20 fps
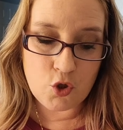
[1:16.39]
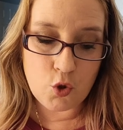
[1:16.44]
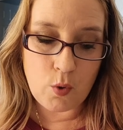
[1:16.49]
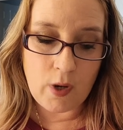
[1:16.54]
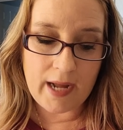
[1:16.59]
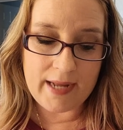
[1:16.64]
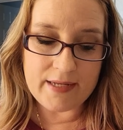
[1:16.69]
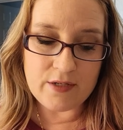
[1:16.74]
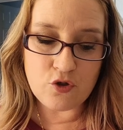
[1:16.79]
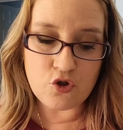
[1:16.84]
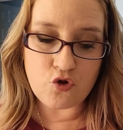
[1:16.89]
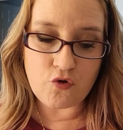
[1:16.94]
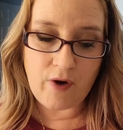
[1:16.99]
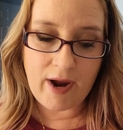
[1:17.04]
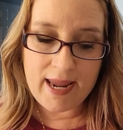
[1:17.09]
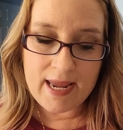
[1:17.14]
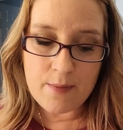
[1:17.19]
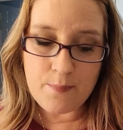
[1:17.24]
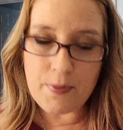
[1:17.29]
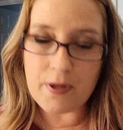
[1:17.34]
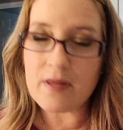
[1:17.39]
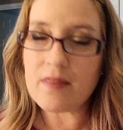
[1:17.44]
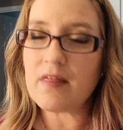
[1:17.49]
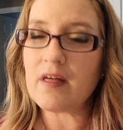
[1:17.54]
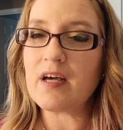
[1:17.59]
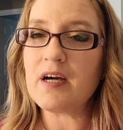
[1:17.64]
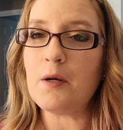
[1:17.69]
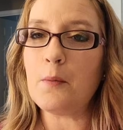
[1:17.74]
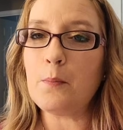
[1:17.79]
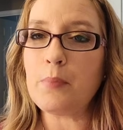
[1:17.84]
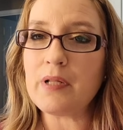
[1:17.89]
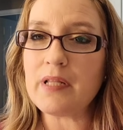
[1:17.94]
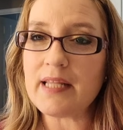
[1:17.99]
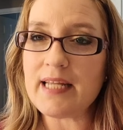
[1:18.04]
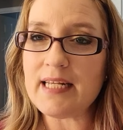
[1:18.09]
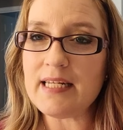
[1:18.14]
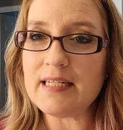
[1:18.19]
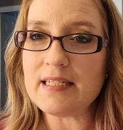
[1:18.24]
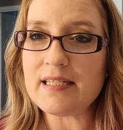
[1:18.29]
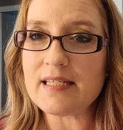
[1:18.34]
Do I drape the
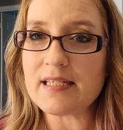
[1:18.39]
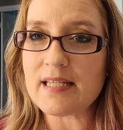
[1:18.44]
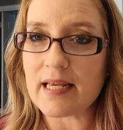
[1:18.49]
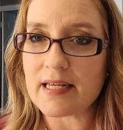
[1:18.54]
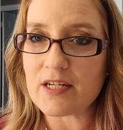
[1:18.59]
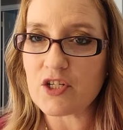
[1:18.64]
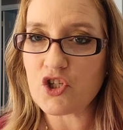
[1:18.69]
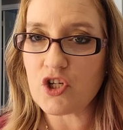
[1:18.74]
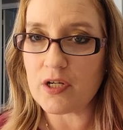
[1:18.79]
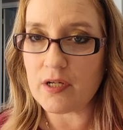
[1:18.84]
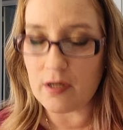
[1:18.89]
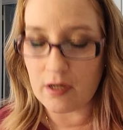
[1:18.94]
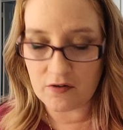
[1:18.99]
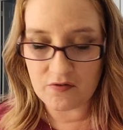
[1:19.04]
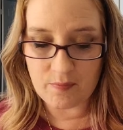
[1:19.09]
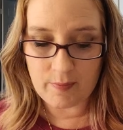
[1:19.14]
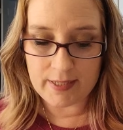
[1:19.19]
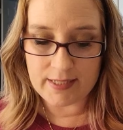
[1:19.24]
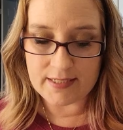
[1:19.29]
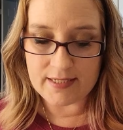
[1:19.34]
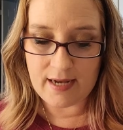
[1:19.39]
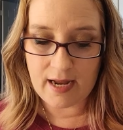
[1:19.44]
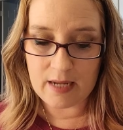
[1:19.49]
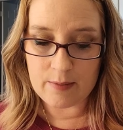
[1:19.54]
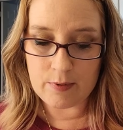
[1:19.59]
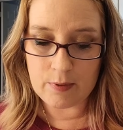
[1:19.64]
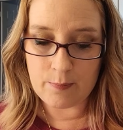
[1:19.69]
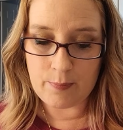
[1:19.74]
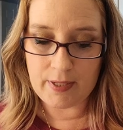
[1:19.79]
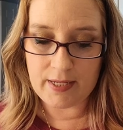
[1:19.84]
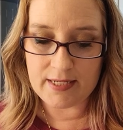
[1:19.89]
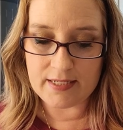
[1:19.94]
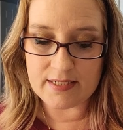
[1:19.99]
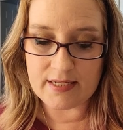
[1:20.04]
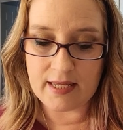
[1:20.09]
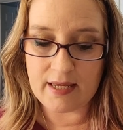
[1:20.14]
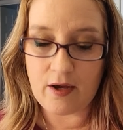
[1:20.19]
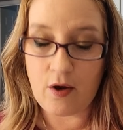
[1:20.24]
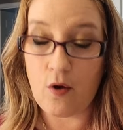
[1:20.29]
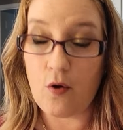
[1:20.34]
completed section of my diamond
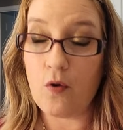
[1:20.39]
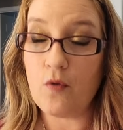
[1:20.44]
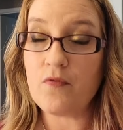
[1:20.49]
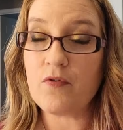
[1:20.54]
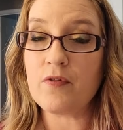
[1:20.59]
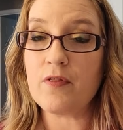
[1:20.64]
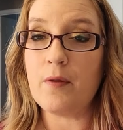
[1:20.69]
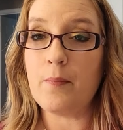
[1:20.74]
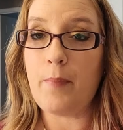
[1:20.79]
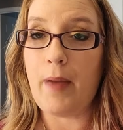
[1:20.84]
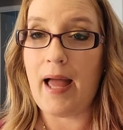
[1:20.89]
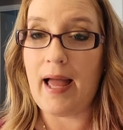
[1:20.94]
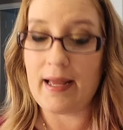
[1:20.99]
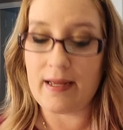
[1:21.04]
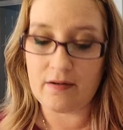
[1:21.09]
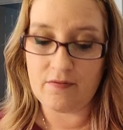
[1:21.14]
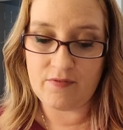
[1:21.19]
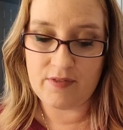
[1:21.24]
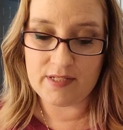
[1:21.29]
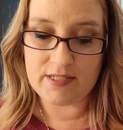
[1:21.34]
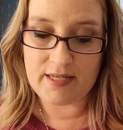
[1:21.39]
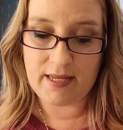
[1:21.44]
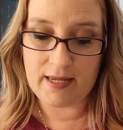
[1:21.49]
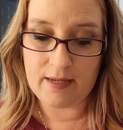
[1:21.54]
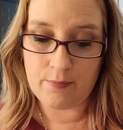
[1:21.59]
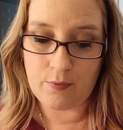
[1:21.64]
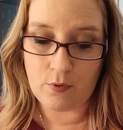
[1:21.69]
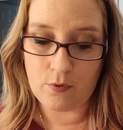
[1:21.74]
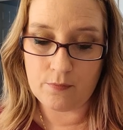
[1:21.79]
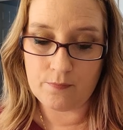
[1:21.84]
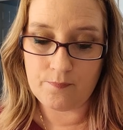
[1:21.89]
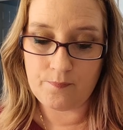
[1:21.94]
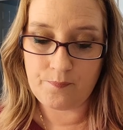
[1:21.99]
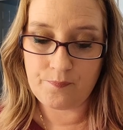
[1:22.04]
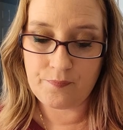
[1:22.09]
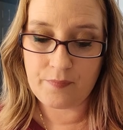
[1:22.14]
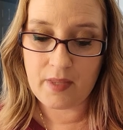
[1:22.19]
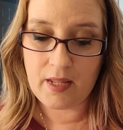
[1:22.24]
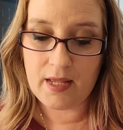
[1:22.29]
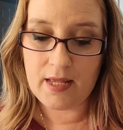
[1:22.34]
painting over the back of the table?
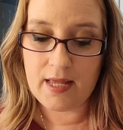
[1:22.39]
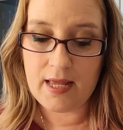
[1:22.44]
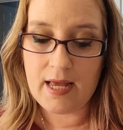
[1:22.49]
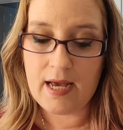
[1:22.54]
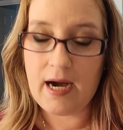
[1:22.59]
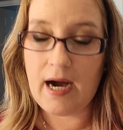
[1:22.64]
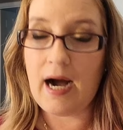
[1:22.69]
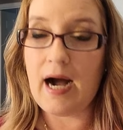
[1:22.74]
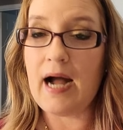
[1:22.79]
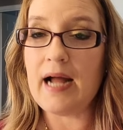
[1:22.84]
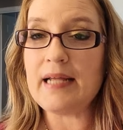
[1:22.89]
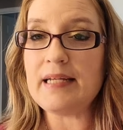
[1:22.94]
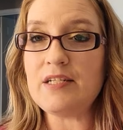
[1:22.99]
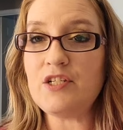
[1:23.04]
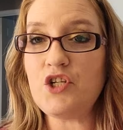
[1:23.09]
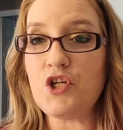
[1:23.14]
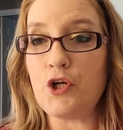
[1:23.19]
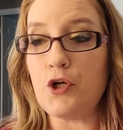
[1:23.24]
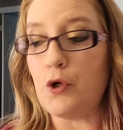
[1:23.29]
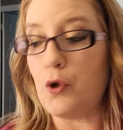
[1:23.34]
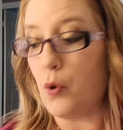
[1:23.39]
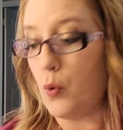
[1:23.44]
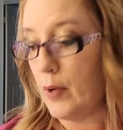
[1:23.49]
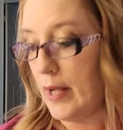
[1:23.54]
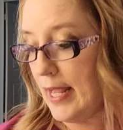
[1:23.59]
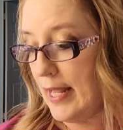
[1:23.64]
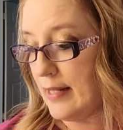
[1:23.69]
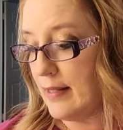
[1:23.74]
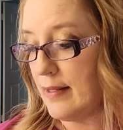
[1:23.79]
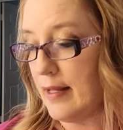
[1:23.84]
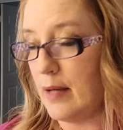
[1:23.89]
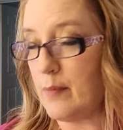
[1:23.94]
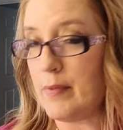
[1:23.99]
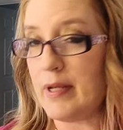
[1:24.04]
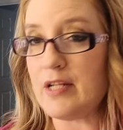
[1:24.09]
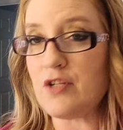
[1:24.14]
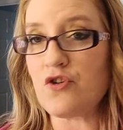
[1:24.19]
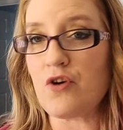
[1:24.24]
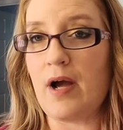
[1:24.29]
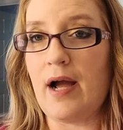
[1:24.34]
I do. And let
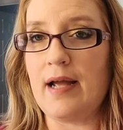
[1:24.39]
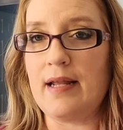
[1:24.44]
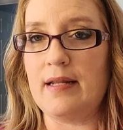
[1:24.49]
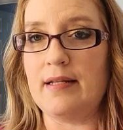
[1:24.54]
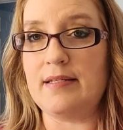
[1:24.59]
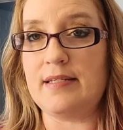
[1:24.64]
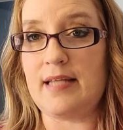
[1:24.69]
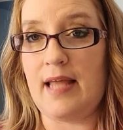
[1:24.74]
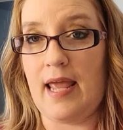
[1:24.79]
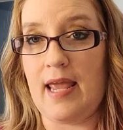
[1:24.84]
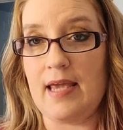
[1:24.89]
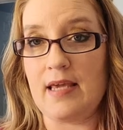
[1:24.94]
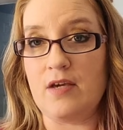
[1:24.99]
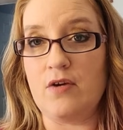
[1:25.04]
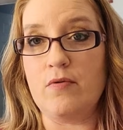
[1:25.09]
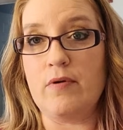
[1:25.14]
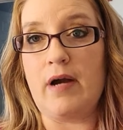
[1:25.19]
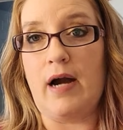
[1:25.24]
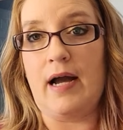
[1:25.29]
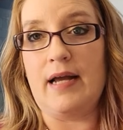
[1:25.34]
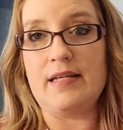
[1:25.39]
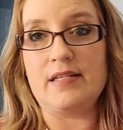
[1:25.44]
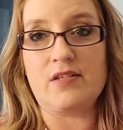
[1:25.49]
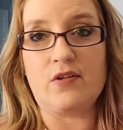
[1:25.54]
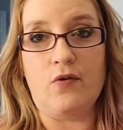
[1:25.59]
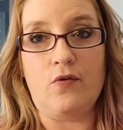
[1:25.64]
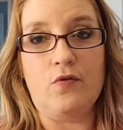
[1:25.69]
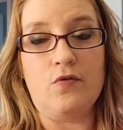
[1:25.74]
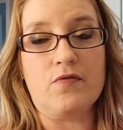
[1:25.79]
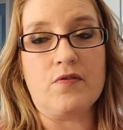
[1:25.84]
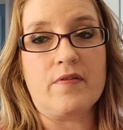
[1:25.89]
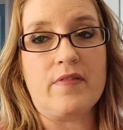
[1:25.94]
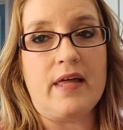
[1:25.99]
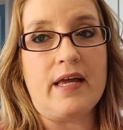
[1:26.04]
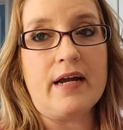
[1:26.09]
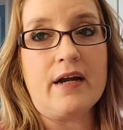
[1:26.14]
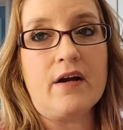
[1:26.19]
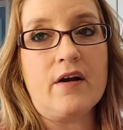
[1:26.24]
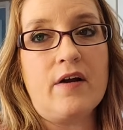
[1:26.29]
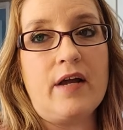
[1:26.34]
me try to take you guys over
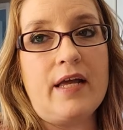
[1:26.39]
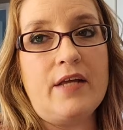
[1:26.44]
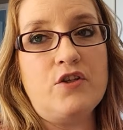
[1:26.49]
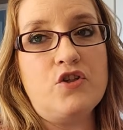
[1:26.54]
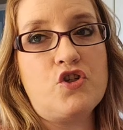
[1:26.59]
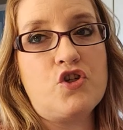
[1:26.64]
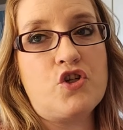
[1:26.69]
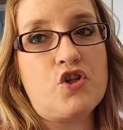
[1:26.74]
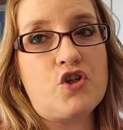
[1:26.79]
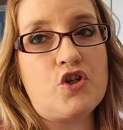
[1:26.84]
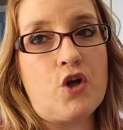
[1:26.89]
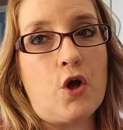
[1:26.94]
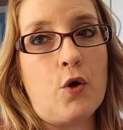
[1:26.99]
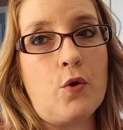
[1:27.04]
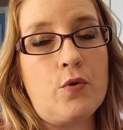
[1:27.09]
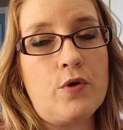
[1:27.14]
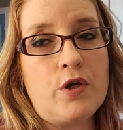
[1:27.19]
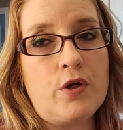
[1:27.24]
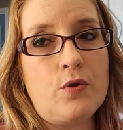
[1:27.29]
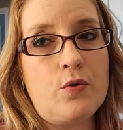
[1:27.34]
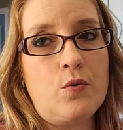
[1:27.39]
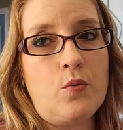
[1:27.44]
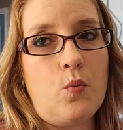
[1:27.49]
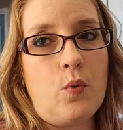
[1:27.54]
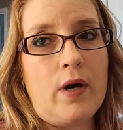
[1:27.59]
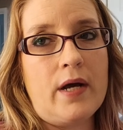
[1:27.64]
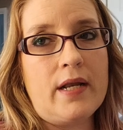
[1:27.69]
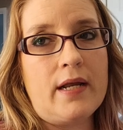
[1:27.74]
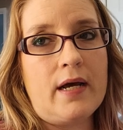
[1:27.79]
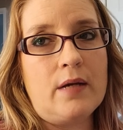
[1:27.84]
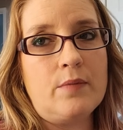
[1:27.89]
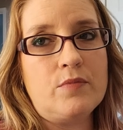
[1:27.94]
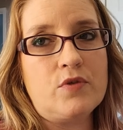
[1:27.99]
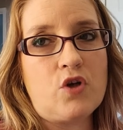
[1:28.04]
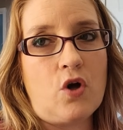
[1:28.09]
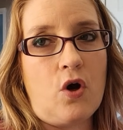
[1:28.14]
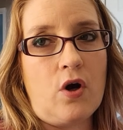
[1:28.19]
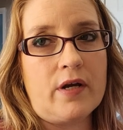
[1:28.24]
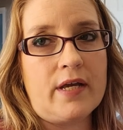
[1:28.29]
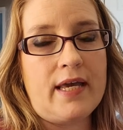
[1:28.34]
there and show you what I'm
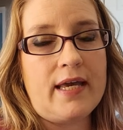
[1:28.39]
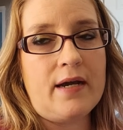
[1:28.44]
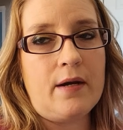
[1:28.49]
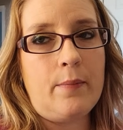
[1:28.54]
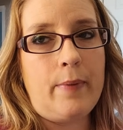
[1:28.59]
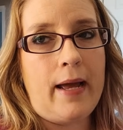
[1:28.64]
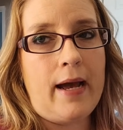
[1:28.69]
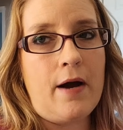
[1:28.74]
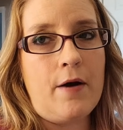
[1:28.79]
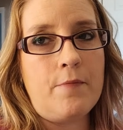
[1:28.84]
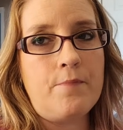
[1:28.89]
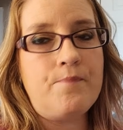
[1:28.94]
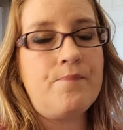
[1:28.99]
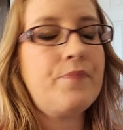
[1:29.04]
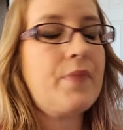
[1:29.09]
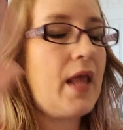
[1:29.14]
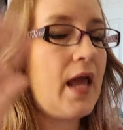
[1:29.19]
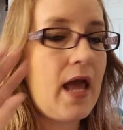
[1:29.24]
talking about.